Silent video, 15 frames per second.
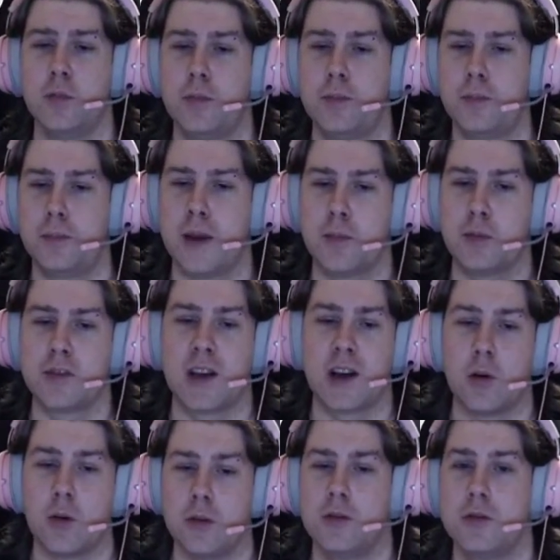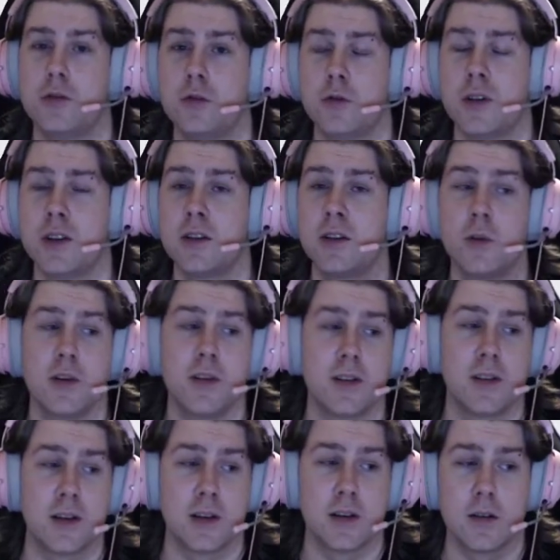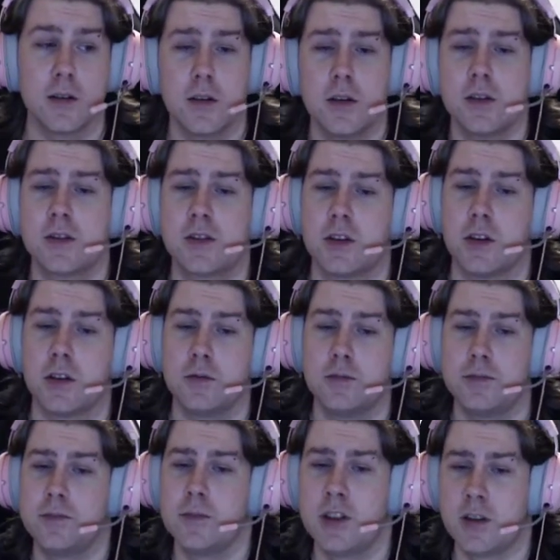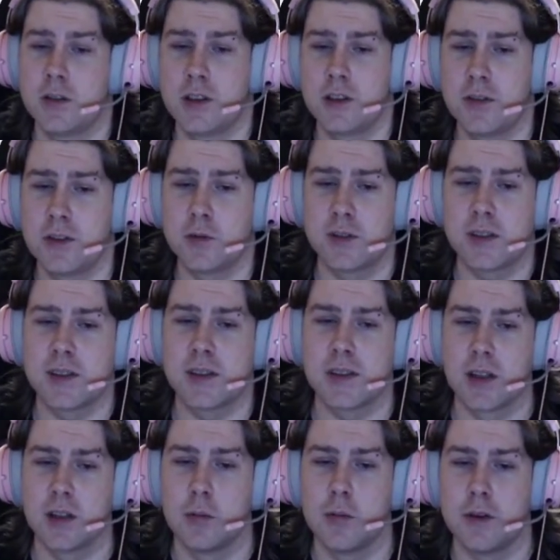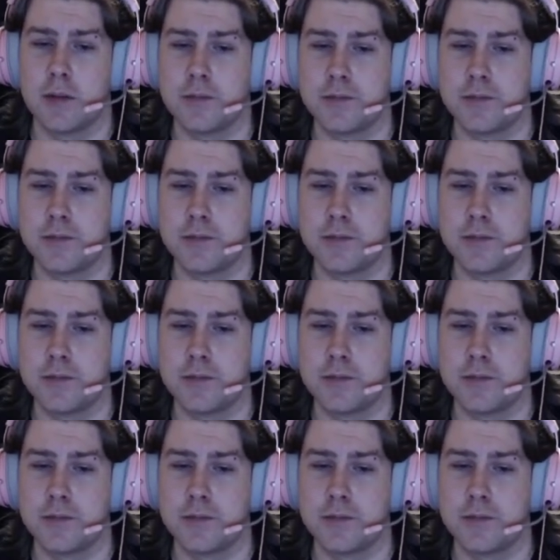paper towel, you couldn't really do anything. So, they've addressed this a little bit.